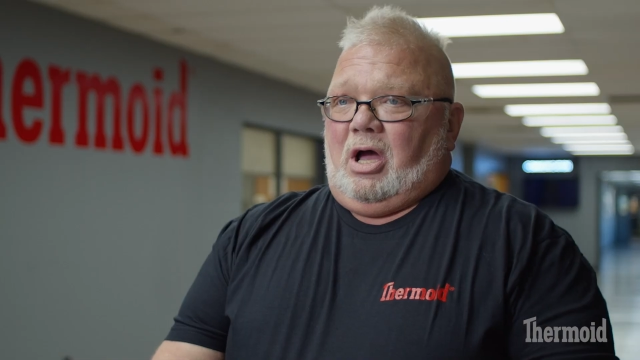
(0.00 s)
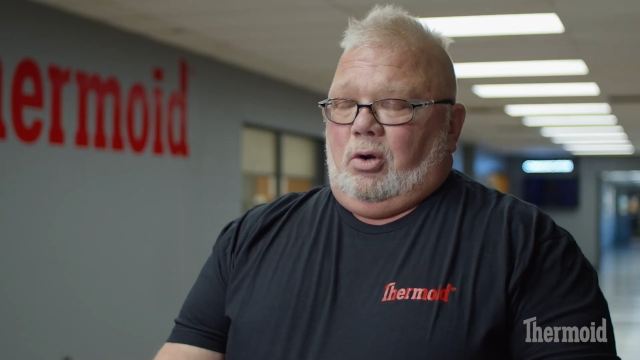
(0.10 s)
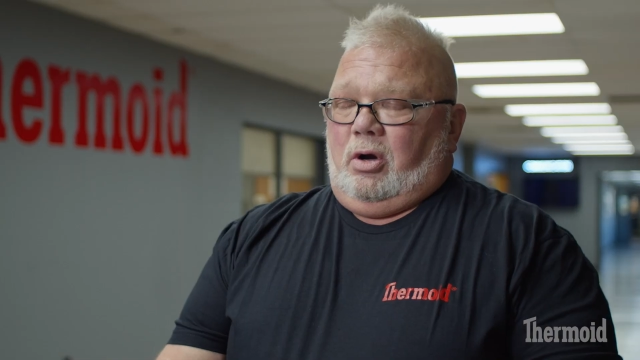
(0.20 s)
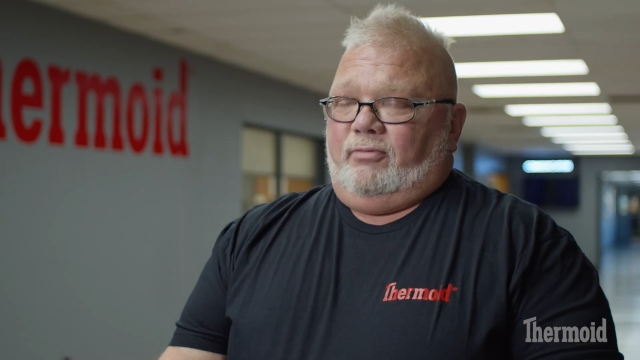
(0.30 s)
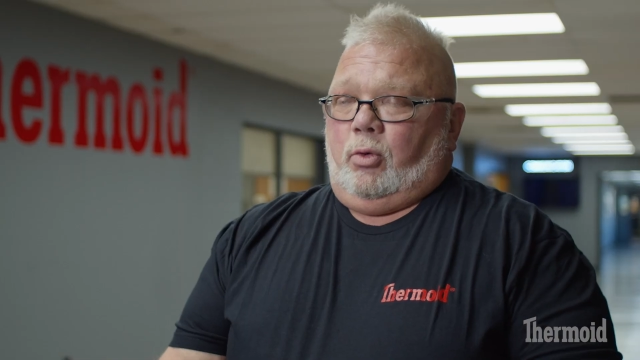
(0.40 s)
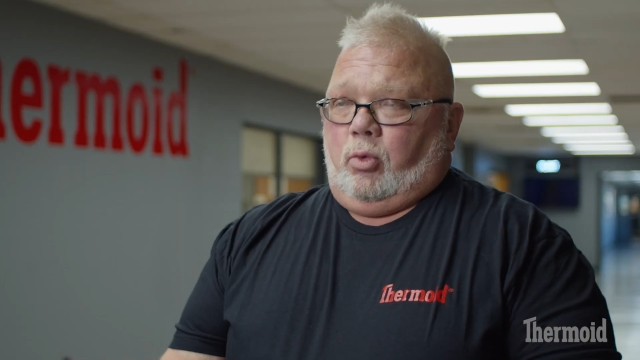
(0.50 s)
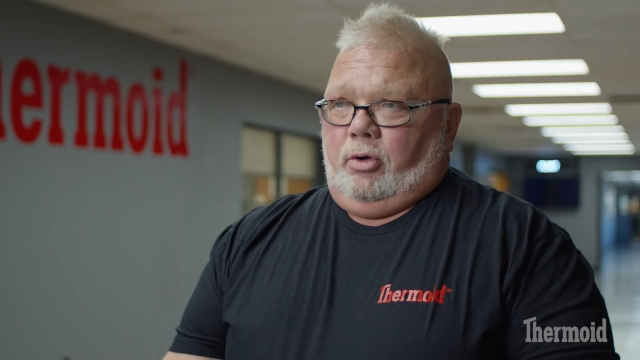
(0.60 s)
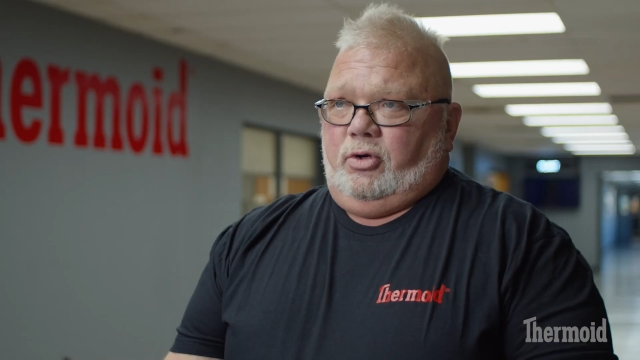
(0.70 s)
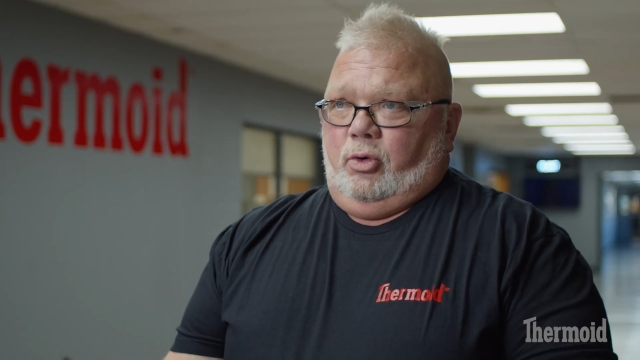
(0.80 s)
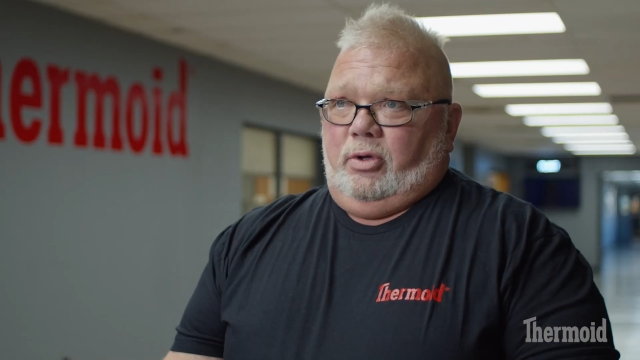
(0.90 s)
however
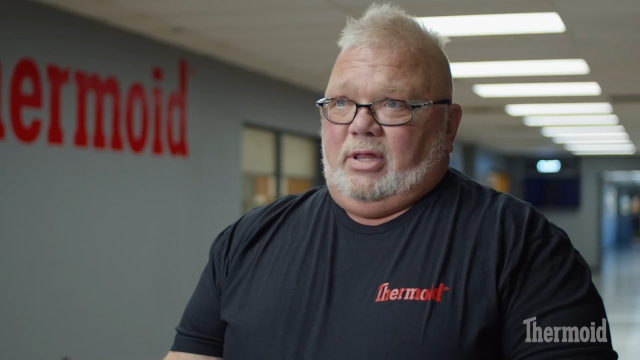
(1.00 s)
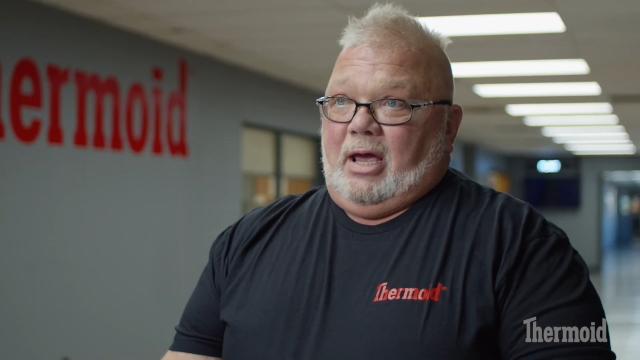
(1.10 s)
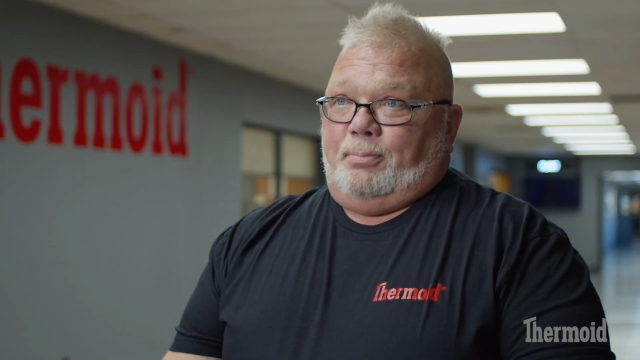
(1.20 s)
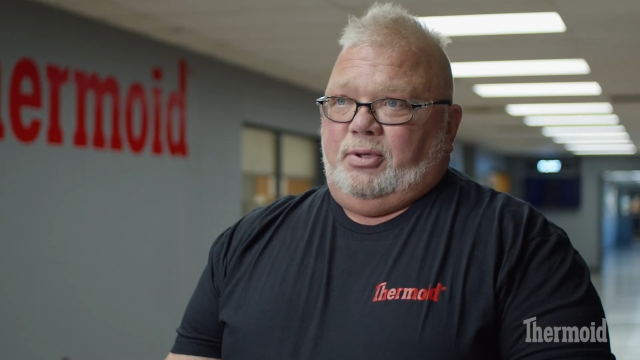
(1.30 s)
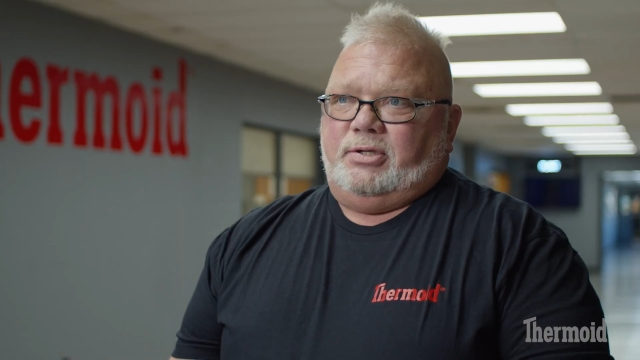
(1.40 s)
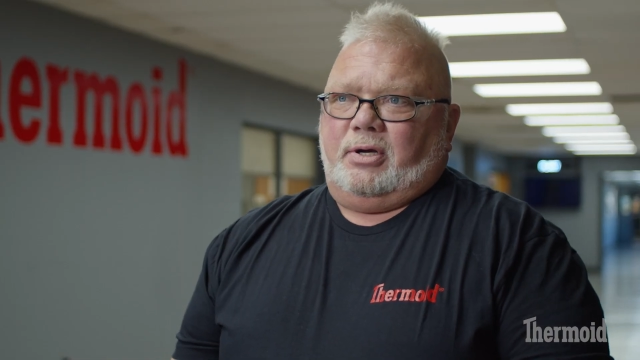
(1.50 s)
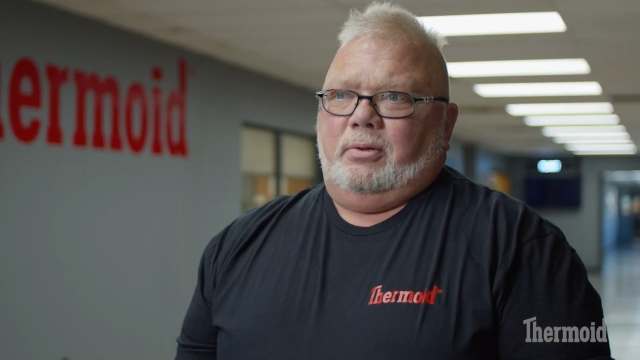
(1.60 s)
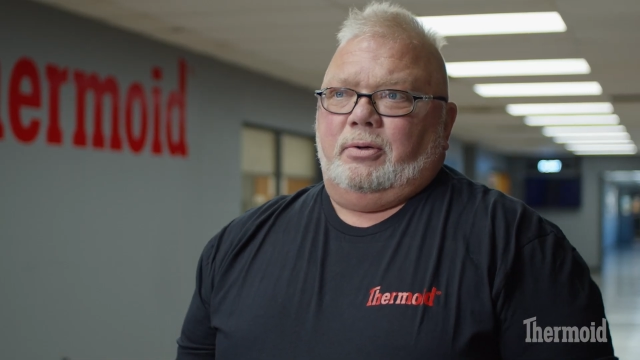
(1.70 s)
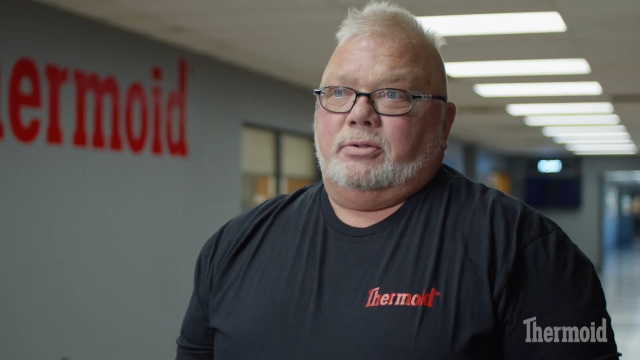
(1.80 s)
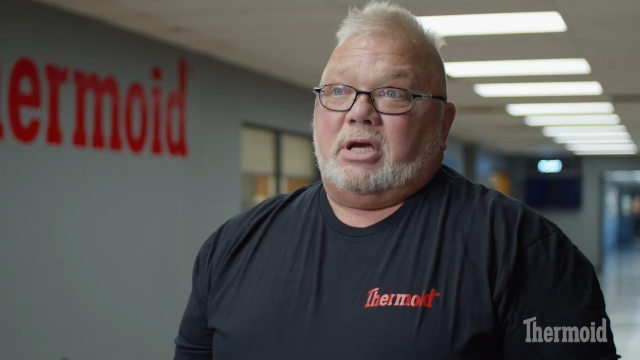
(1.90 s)
we're doing that
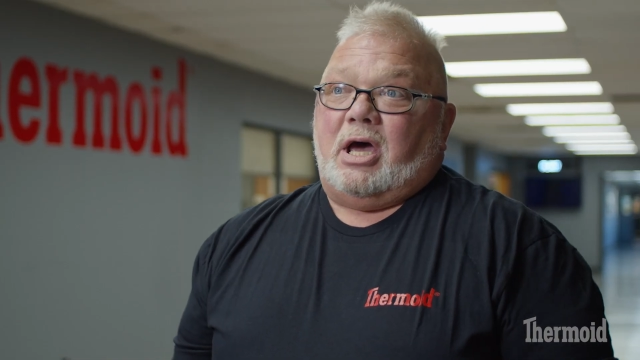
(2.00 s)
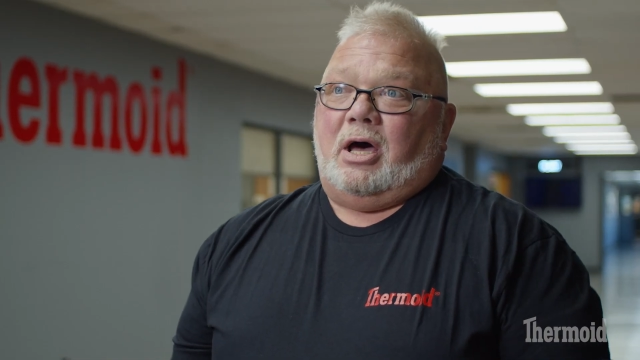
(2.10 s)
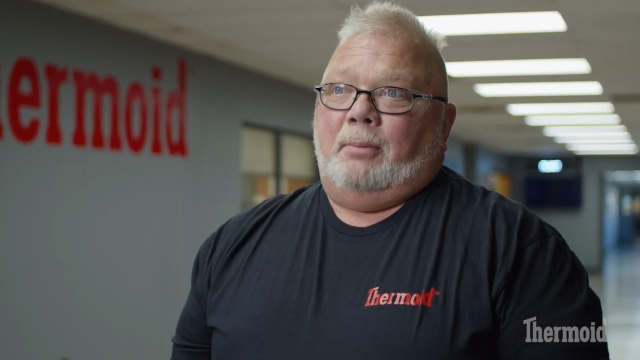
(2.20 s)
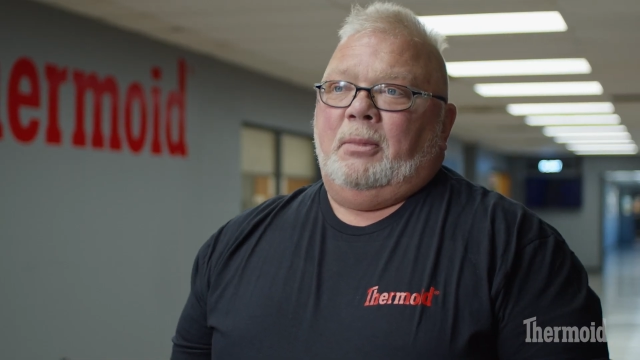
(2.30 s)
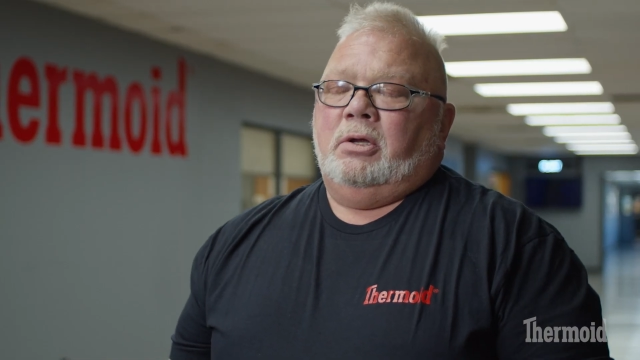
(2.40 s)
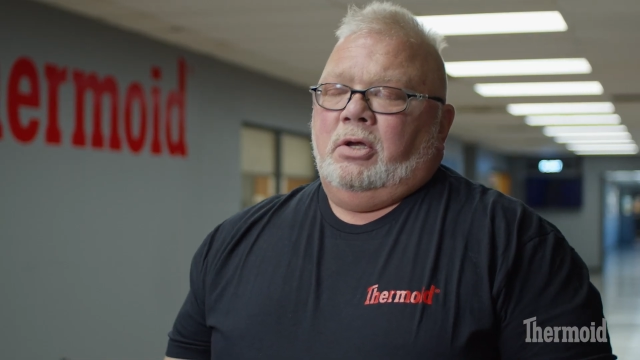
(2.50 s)
particular job,